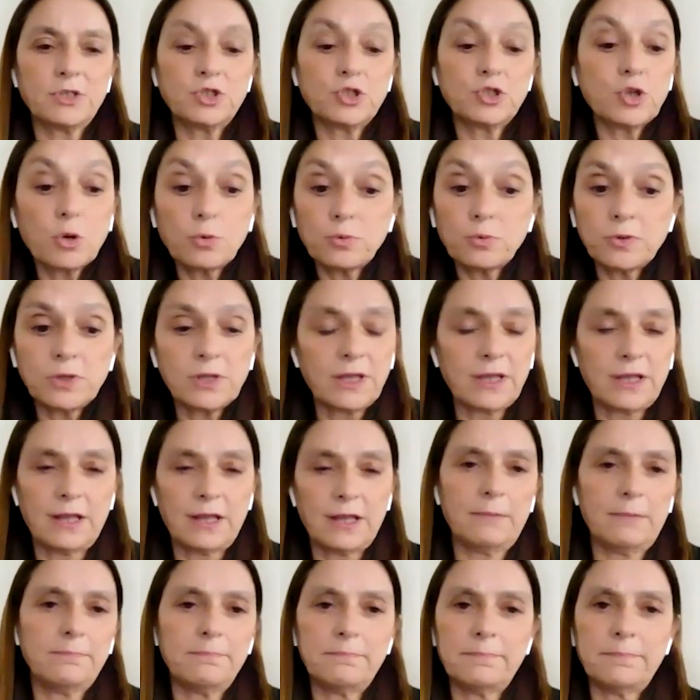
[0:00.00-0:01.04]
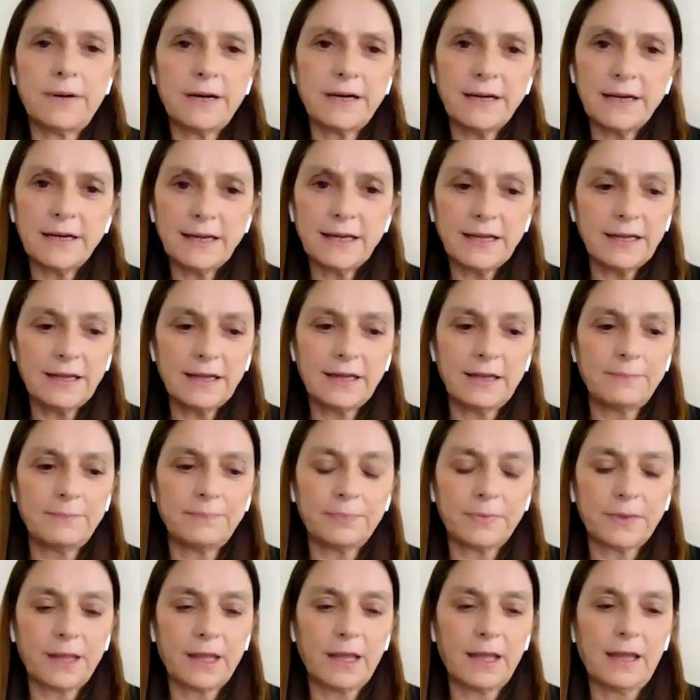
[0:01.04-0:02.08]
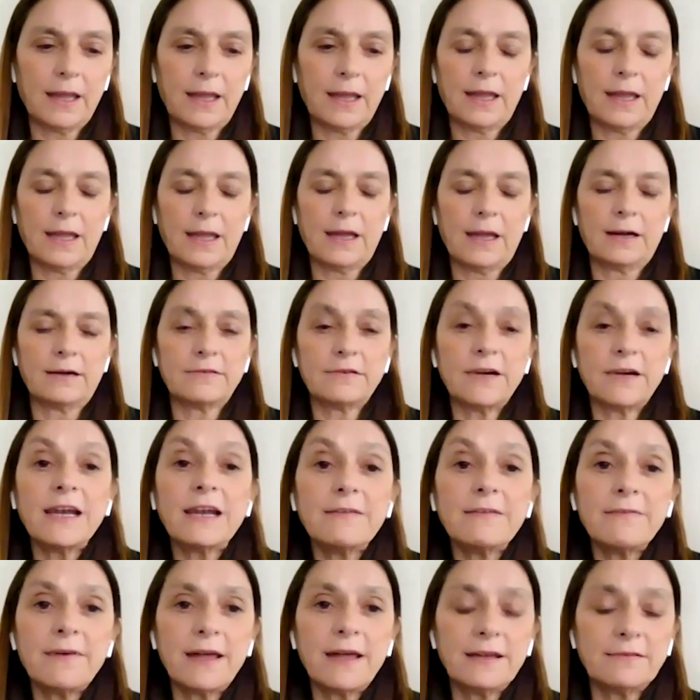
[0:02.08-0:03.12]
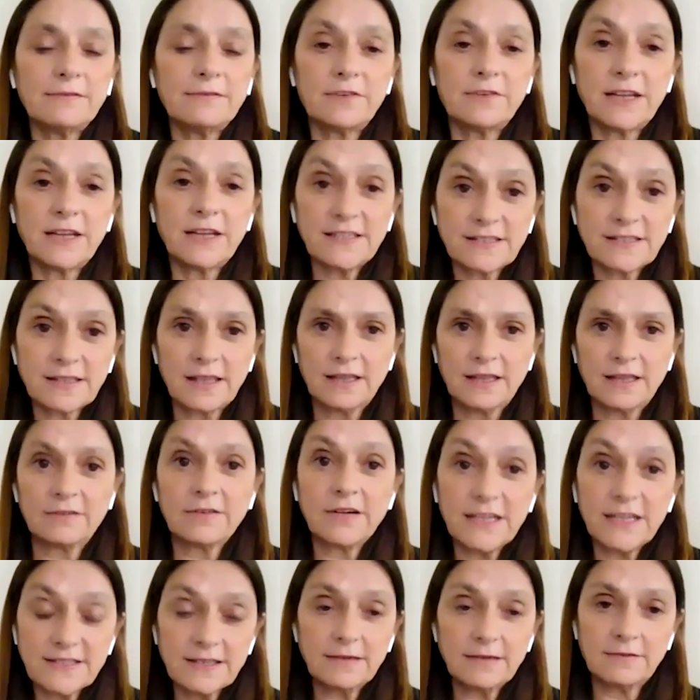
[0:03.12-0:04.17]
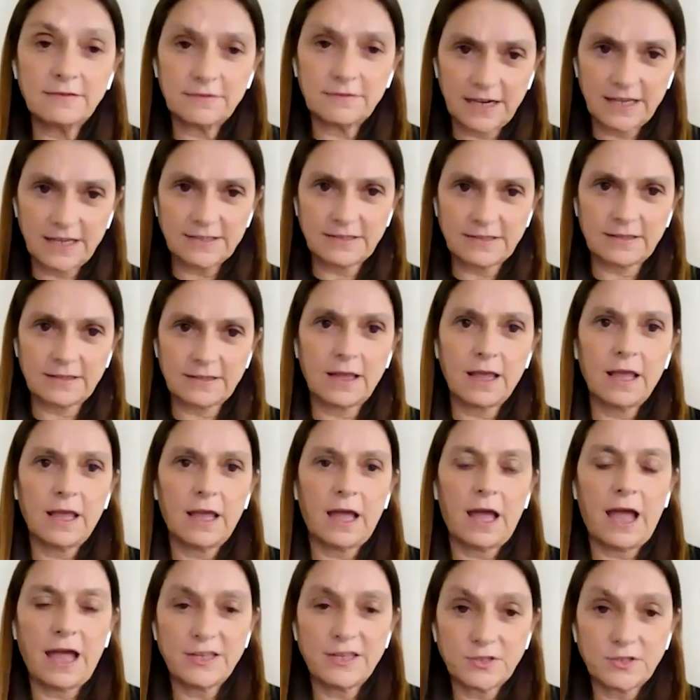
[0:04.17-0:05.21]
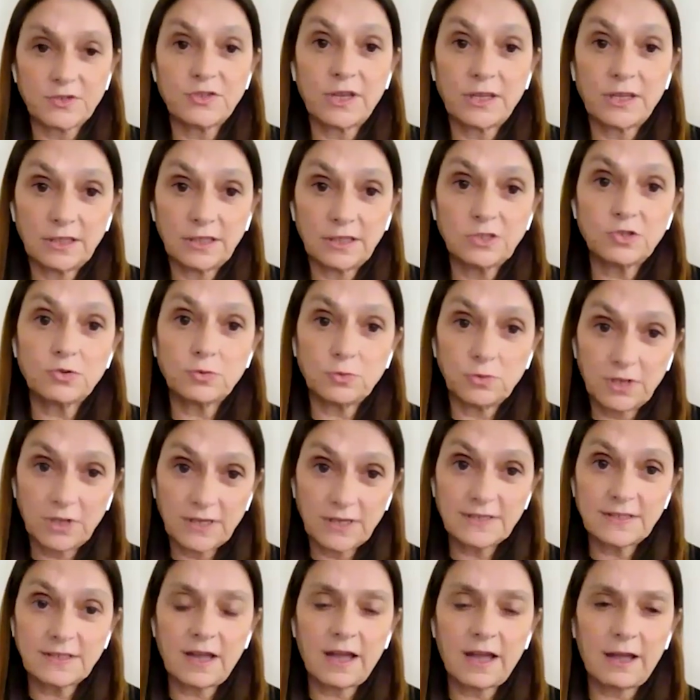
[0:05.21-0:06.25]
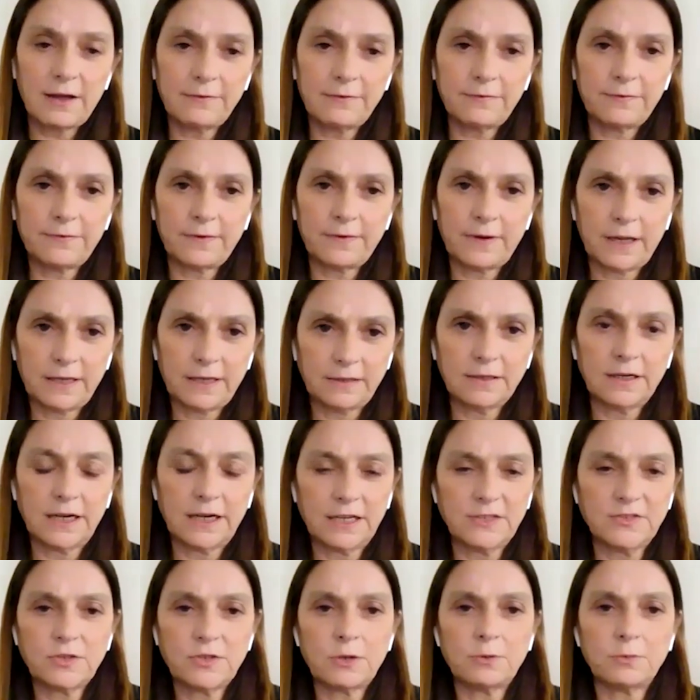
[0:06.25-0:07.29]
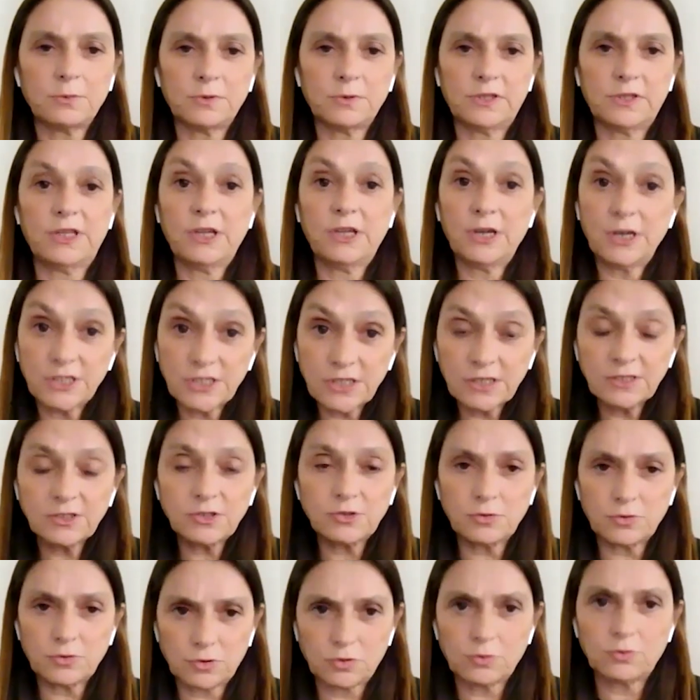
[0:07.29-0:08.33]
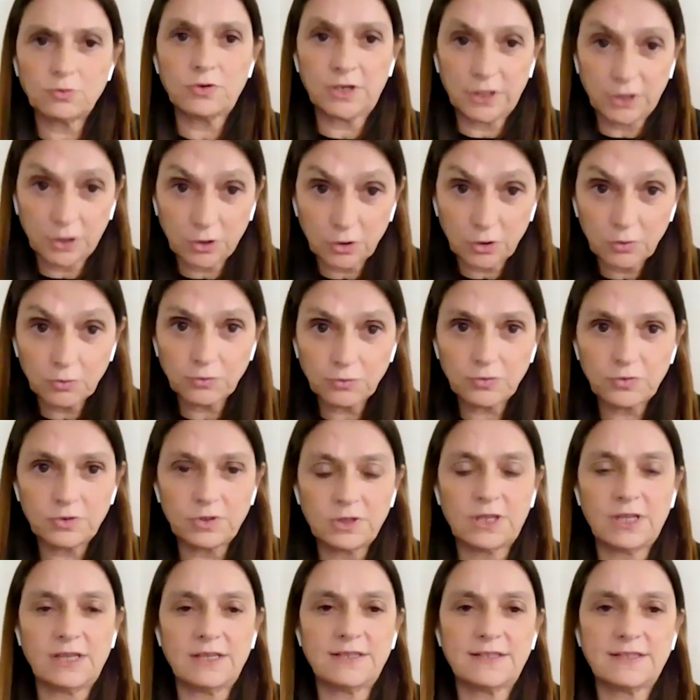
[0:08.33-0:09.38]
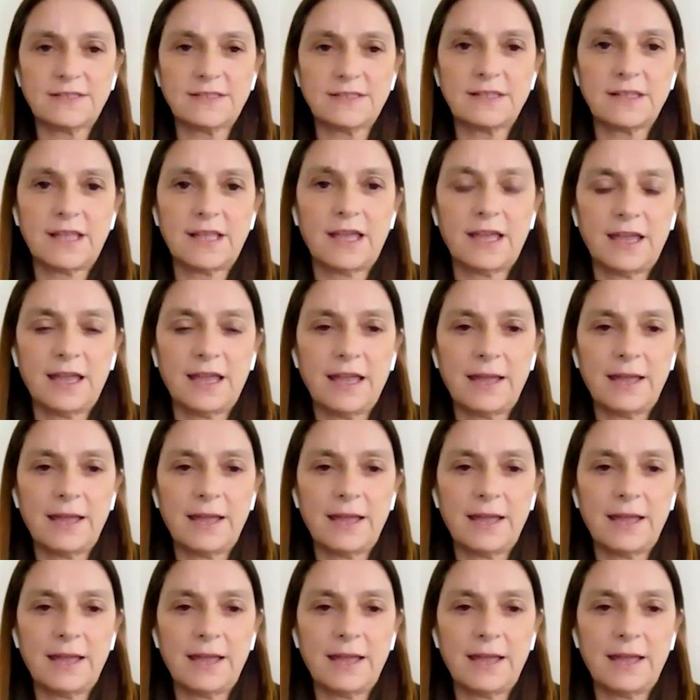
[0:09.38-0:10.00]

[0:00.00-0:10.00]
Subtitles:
show a very relevant risk, increasing risk associated to this half a degree. So the urgent to reduce these